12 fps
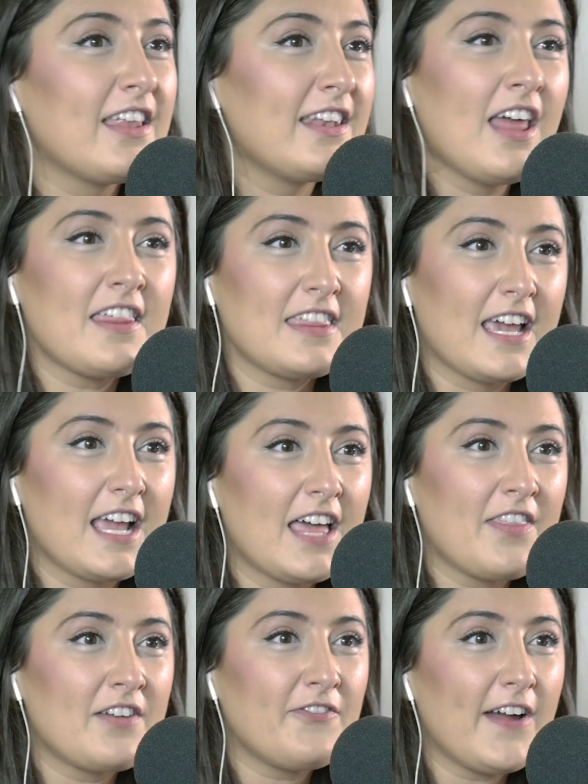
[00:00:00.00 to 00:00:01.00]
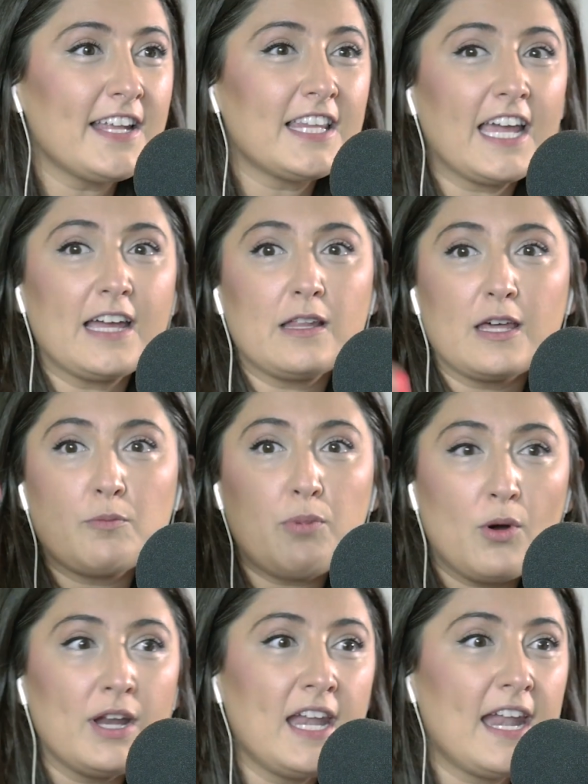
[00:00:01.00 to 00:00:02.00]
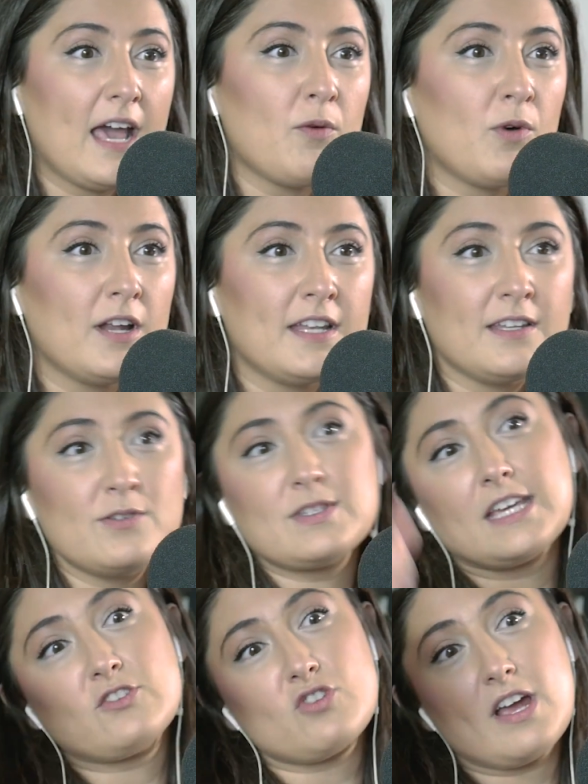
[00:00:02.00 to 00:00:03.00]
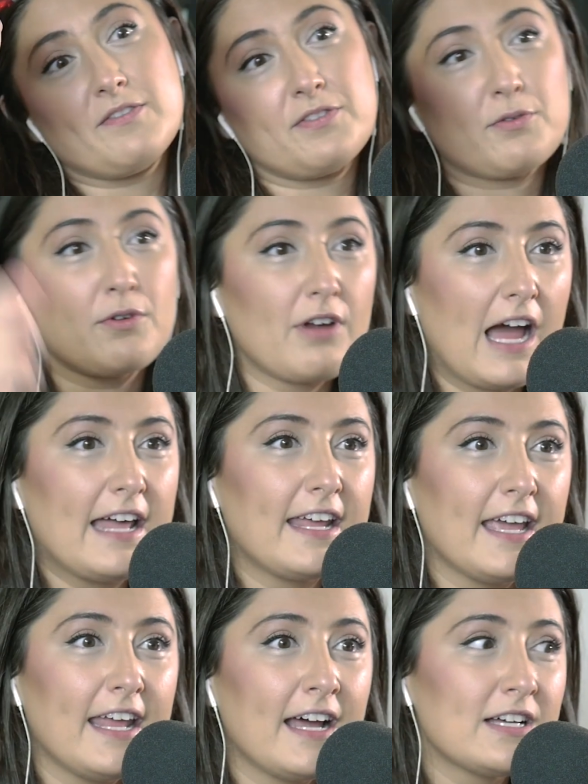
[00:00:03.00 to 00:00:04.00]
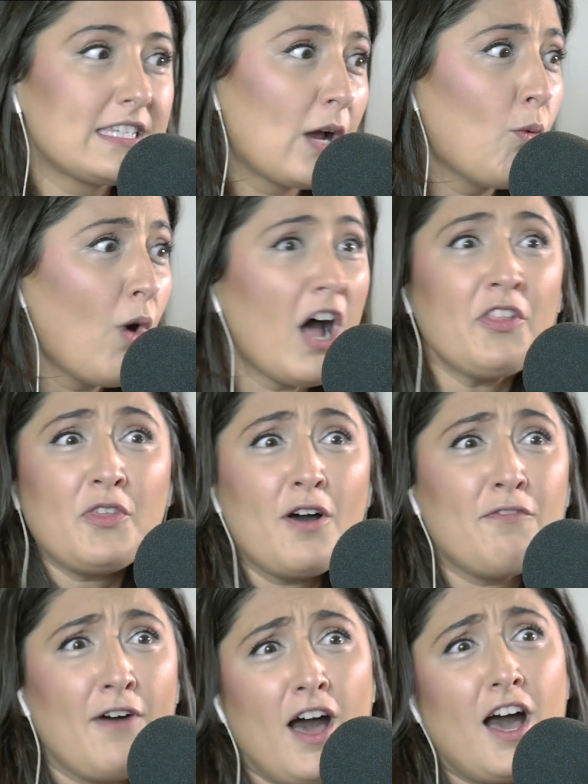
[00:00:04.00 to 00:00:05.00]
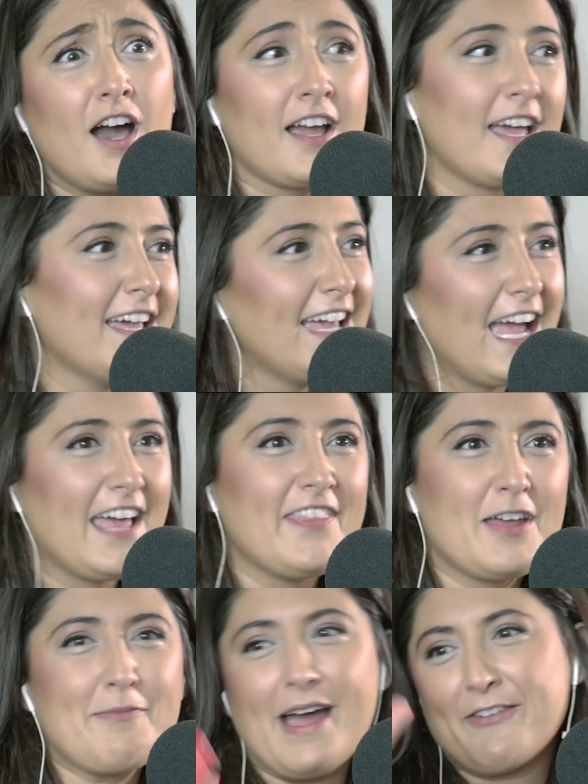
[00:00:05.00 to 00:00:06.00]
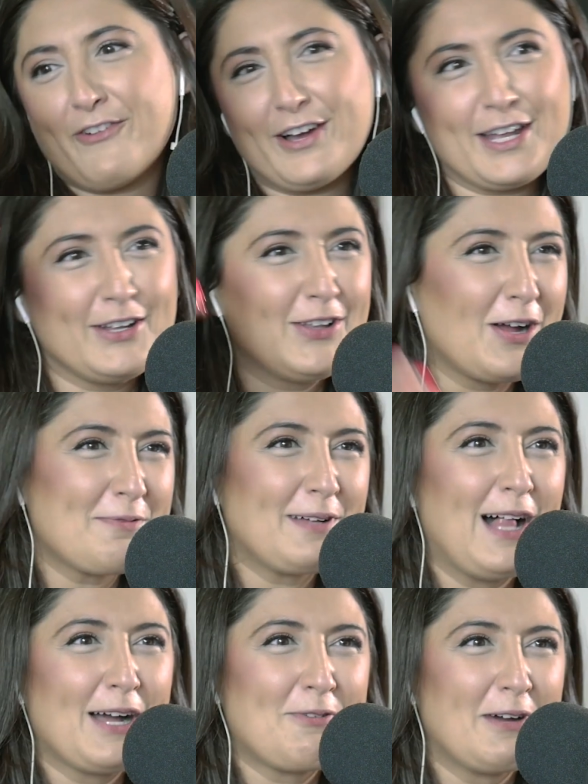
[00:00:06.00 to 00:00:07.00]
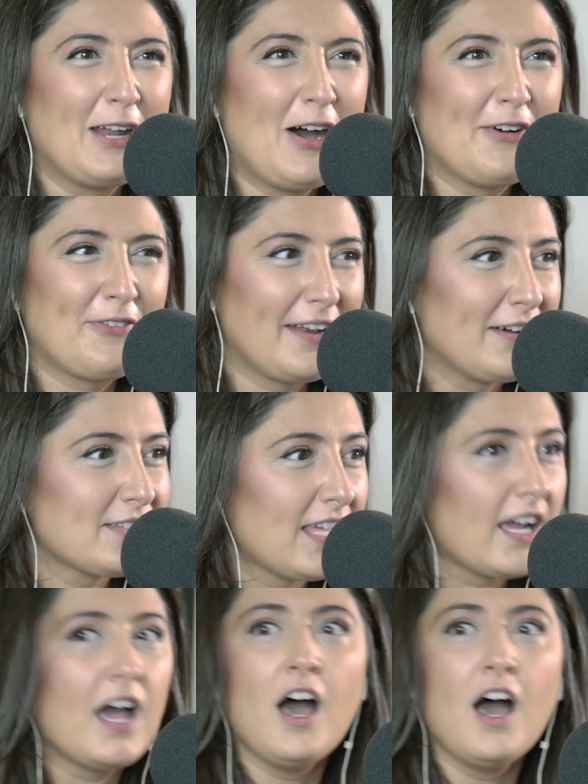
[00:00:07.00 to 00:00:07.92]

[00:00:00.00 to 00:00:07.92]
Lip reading: Nothing. And then finally I like pointed at one, and he's like, "Drive-through got it." And I was like, "What the fuck?" And then my fucking alarm clock went off, and I was like,